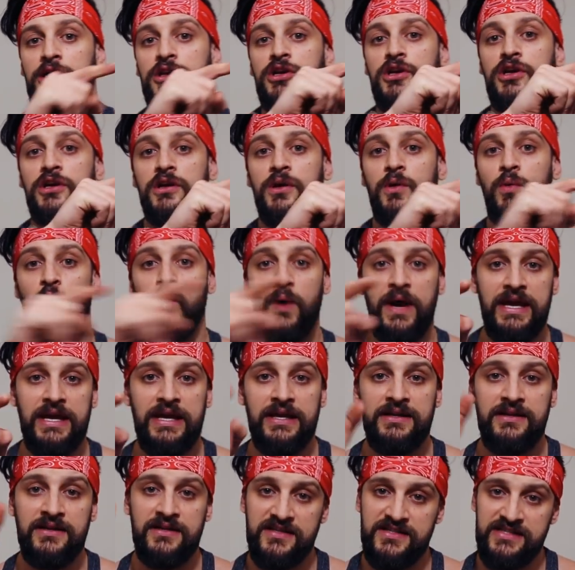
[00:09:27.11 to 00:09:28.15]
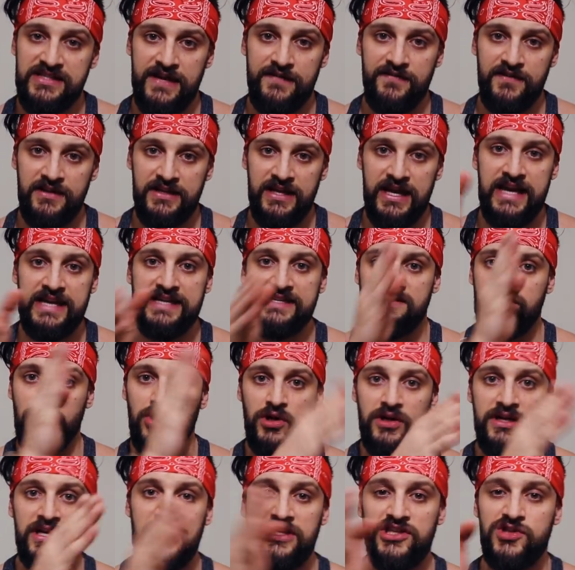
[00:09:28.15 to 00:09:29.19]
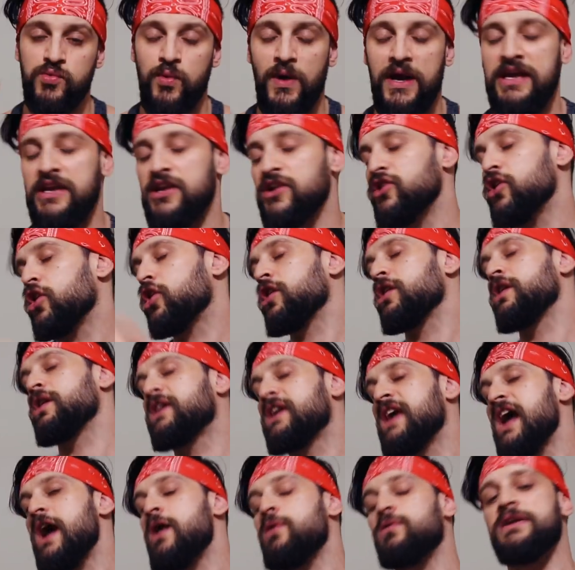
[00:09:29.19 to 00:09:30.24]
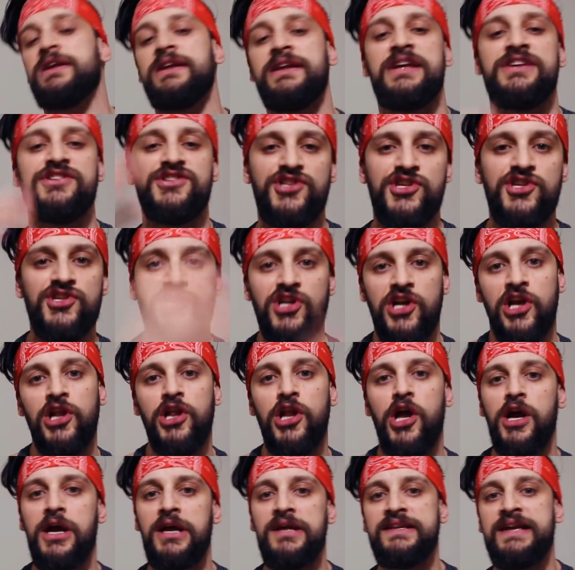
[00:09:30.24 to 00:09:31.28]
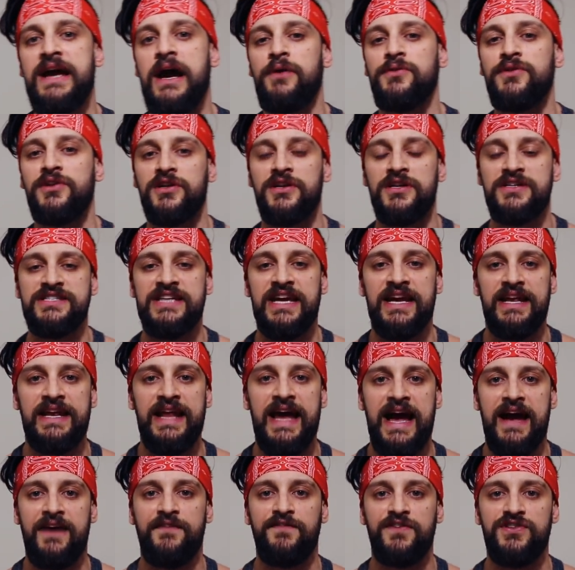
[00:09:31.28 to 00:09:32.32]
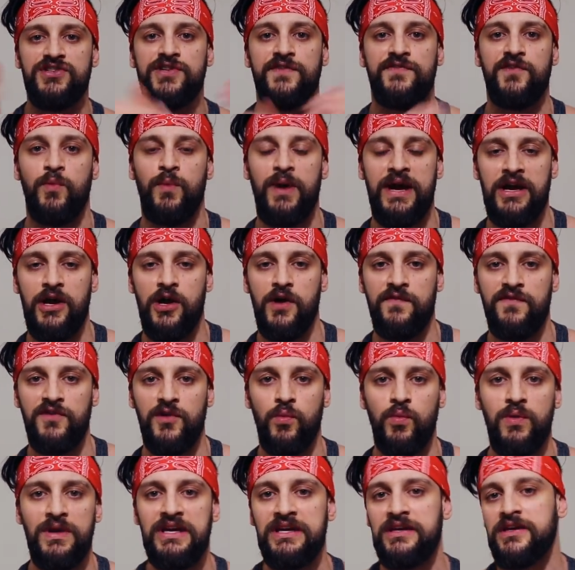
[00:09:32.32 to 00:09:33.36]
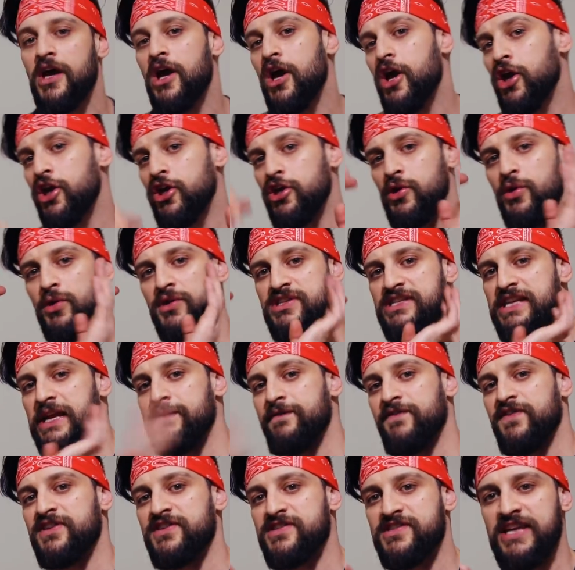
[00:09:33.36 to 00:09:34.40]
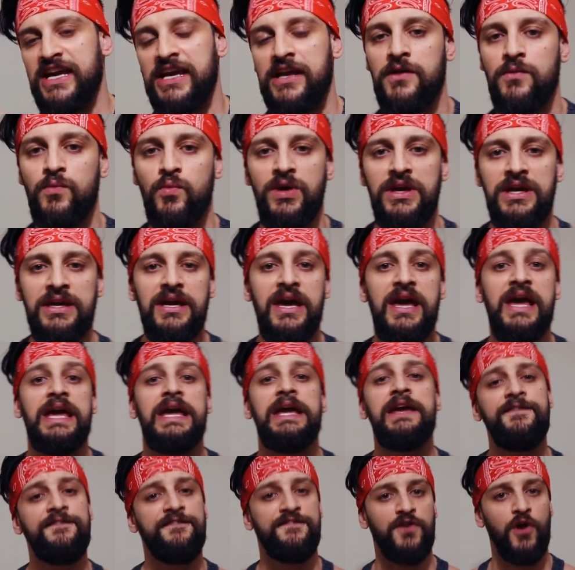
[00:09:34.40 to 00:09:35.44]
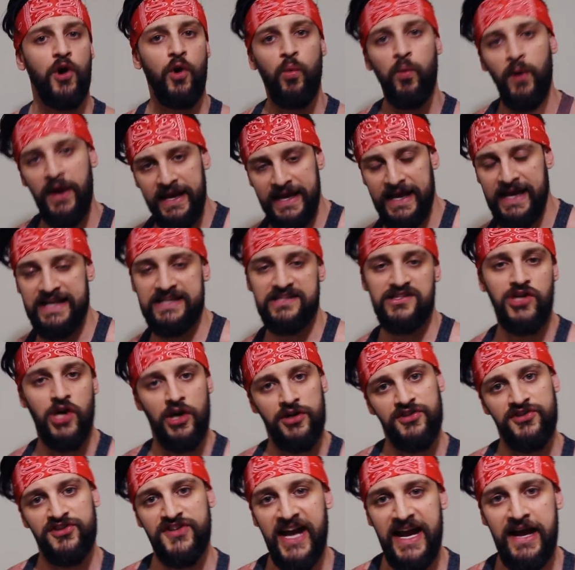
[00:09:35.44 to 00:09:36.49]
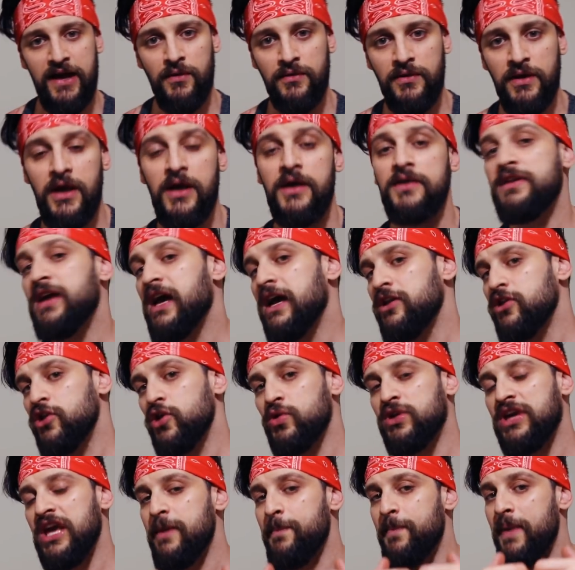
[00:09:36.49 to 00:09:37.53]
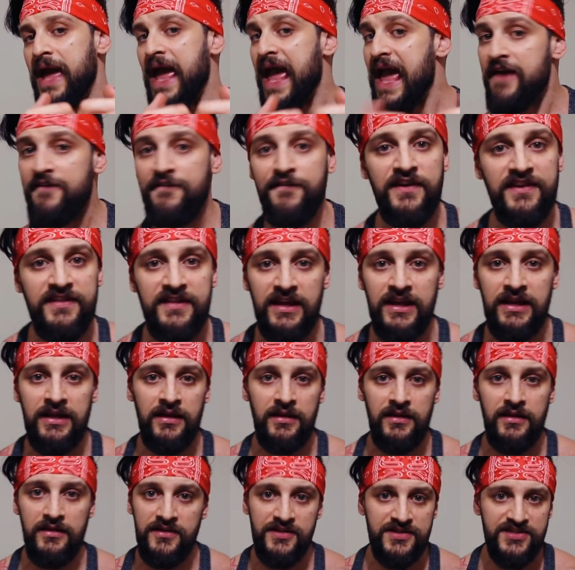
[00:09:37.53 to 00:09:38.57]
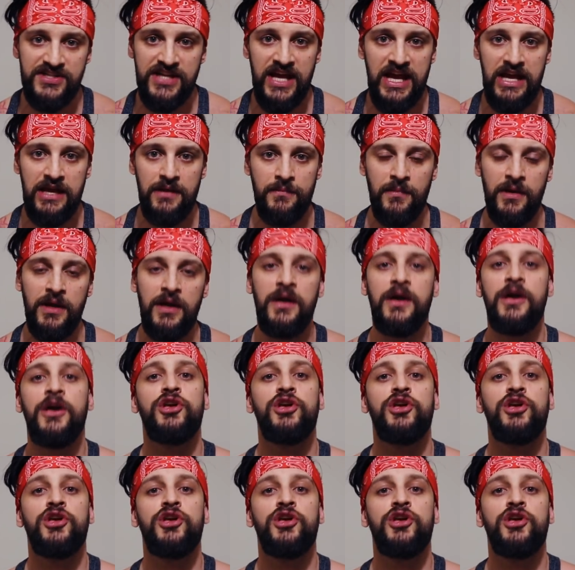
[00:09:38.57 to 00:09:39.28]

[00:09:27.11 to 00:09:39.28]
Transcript: You're going to weigh in seven days, clock each weight. You're not going to care what it is. You're just going to log it down. You're going to take an average of your weight over the week. You do the same for your second week. If your weight has gone down, then you keep everything the same.